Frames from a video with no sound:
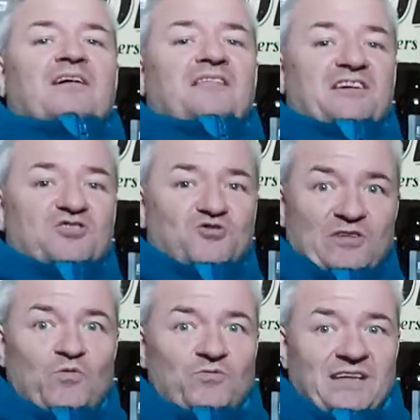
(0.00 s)
that tree
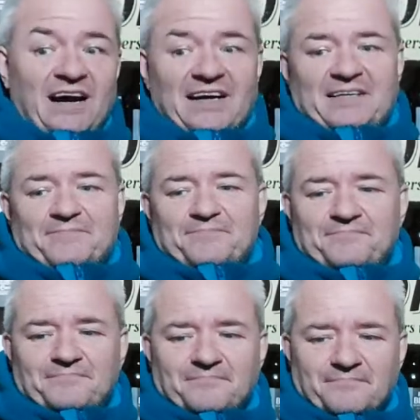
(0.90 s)
will die.
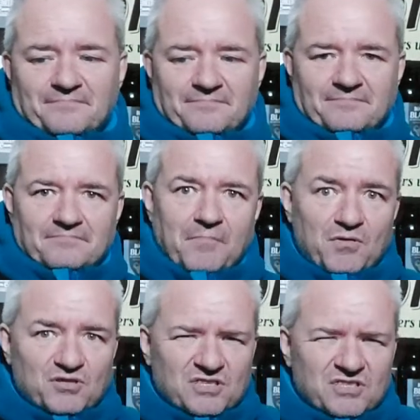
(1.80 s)

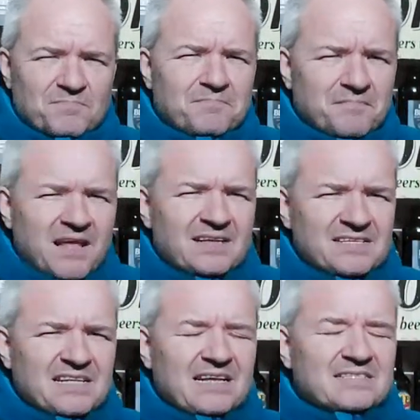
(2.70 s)
Most
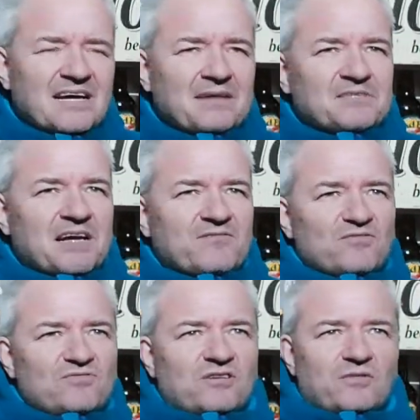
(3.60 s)
99 times out of
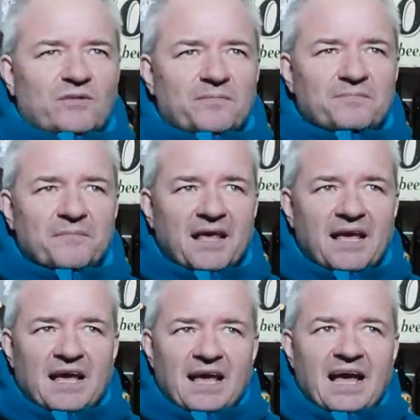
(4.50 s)
100, it will.
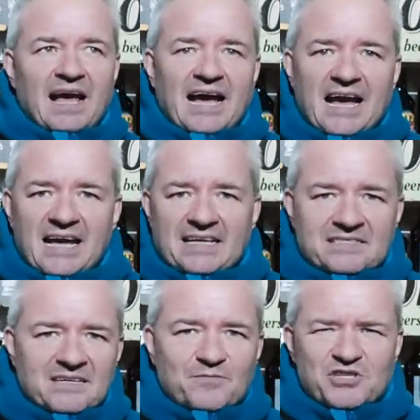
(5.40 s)

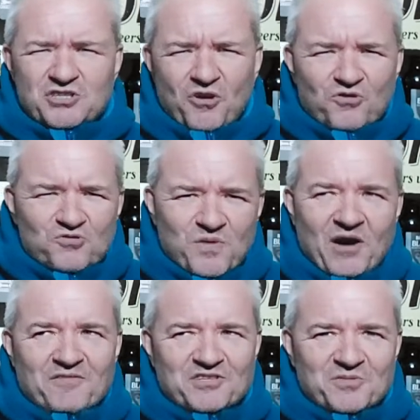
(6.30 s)
And which is not a good way,
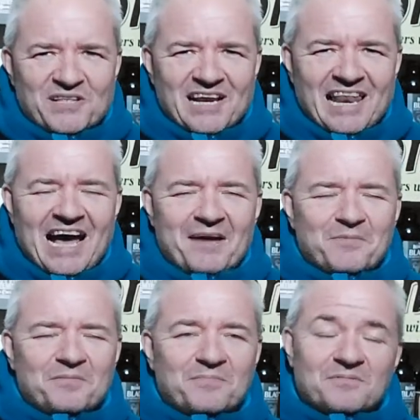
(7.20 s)
obviously, with the
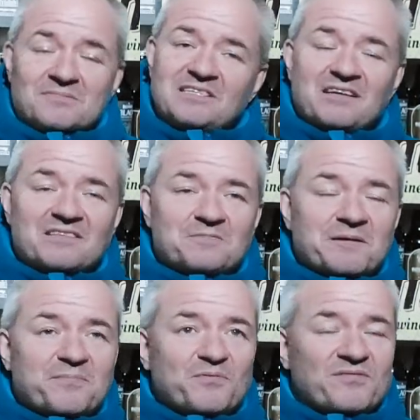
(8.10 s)
climate, but you know, there's
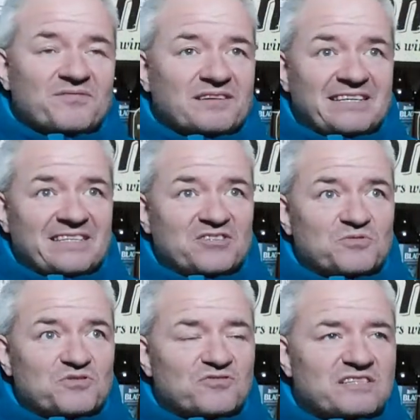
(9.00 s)
people with idiots
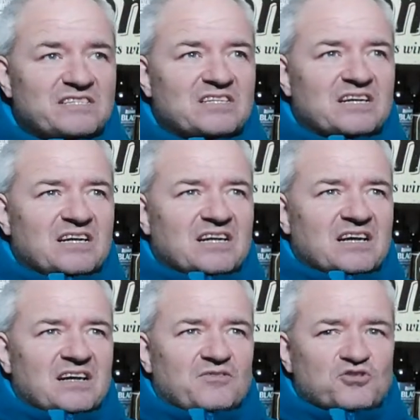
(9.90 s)
with trees
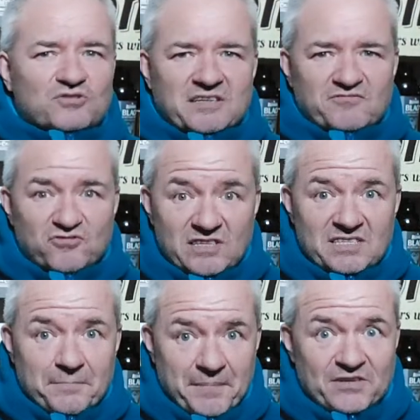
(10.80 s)
who shouldn't have trees,
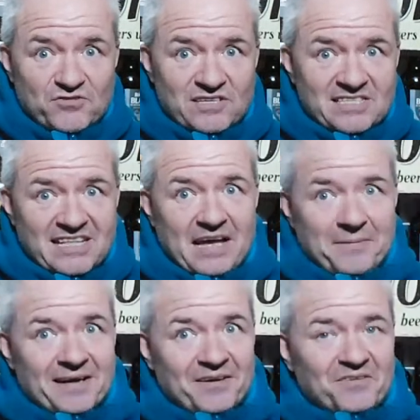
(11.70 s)
big trees in their
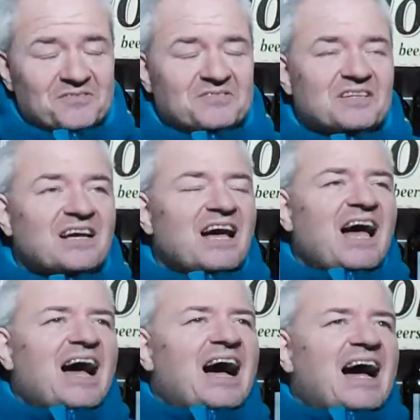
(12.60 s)
back garden.
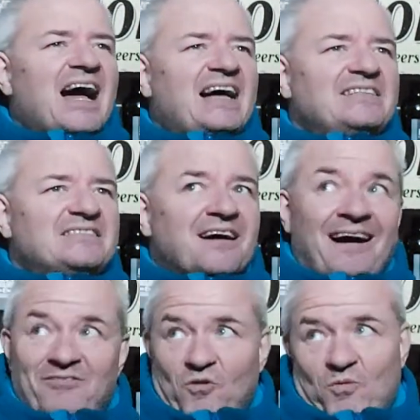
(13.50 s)
And
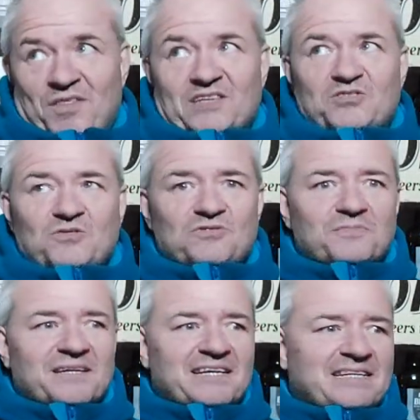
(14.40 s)
I've got one next door to
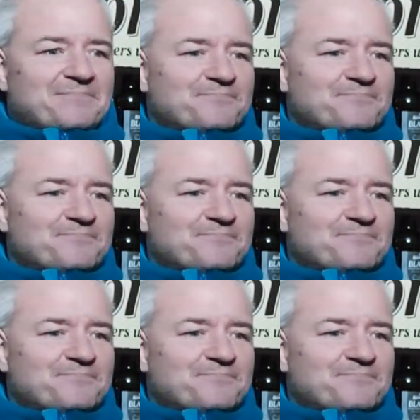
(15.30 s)
me here